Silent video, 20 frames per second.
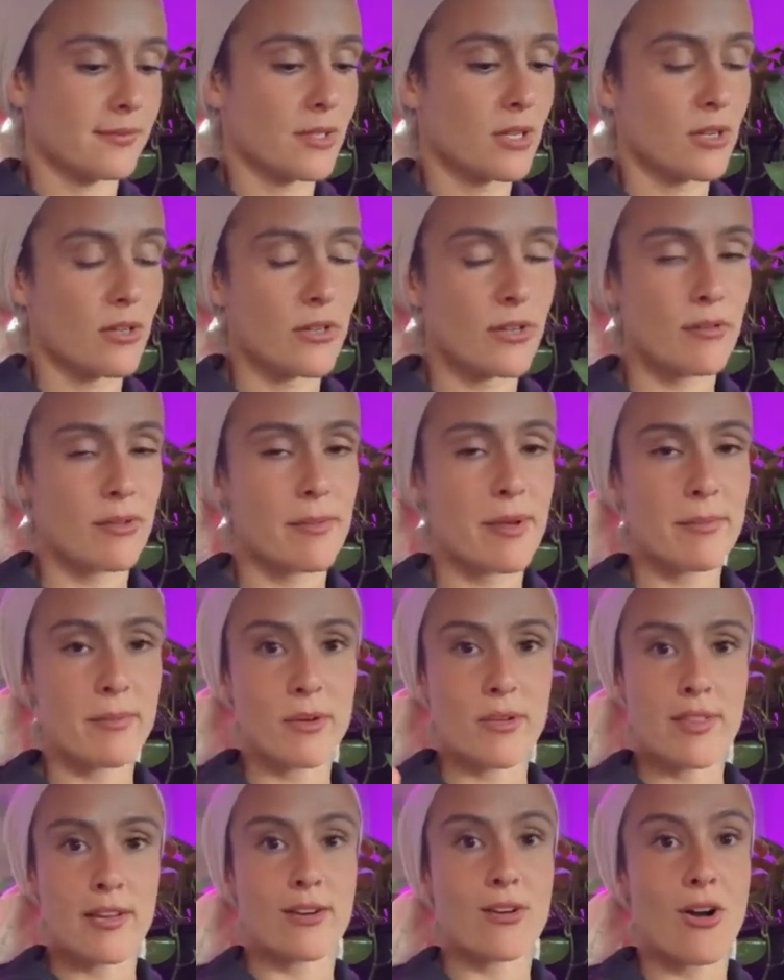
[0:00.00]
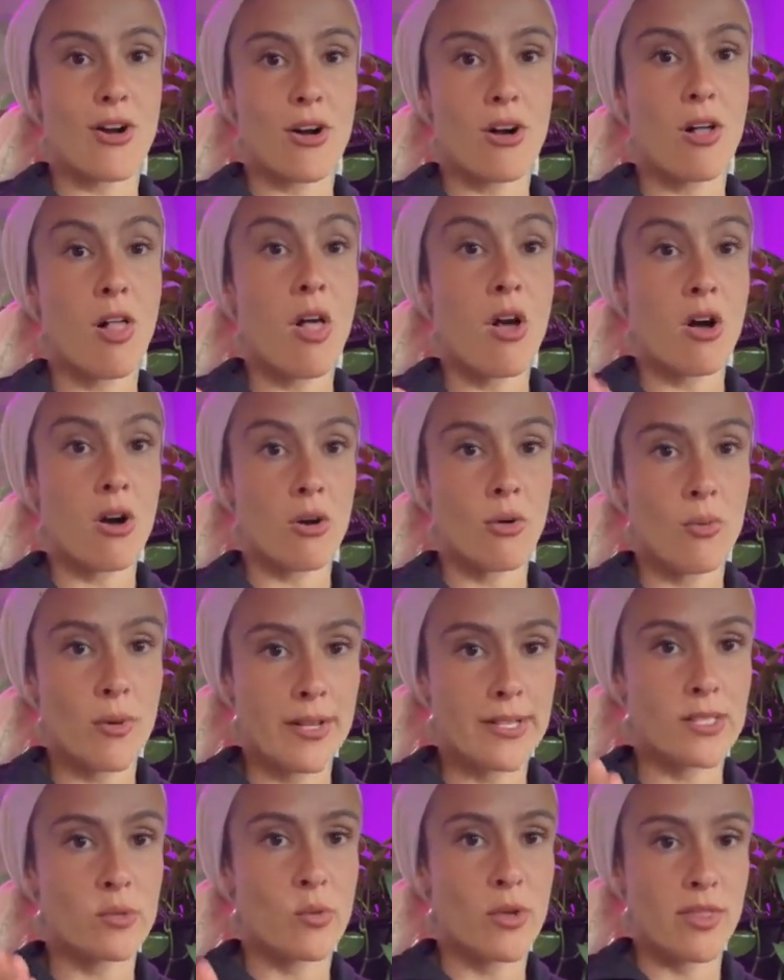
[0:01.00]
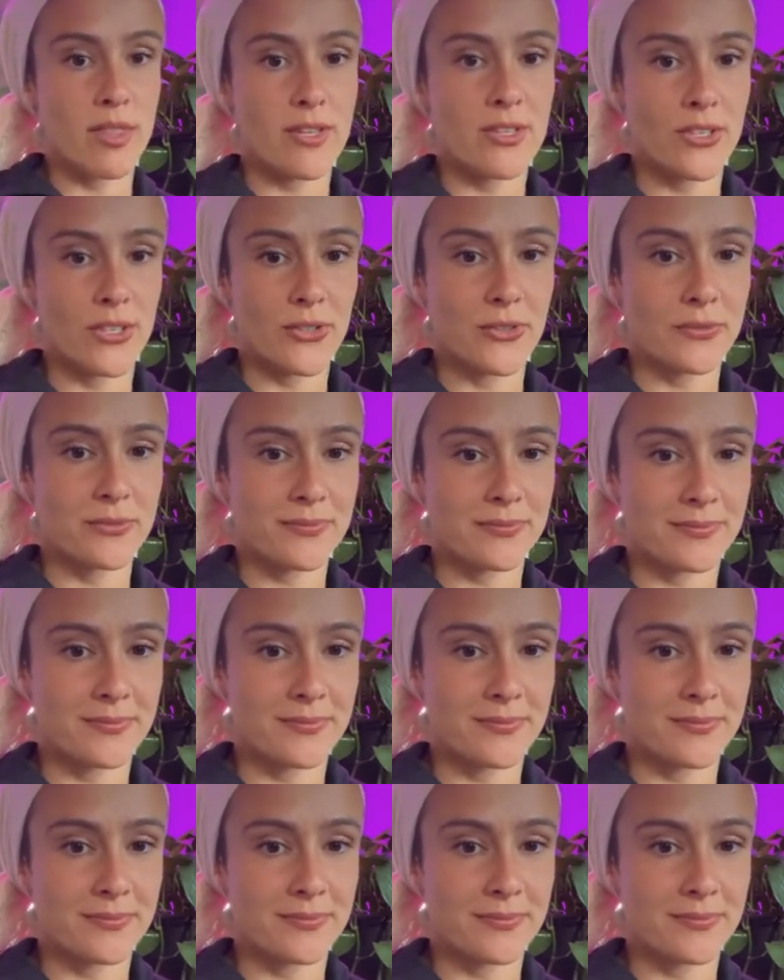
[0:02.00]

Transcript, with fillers: Although remember, they're all always within you.